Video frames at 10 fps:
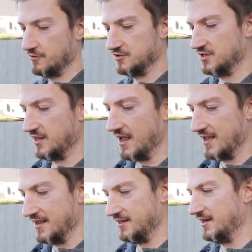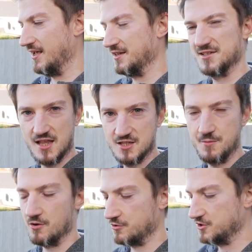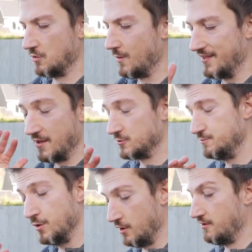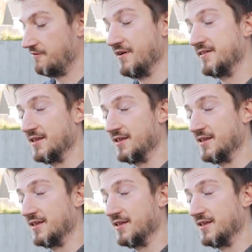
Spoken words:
Obviously, I had it like a centimeter or so away, and that was perfect.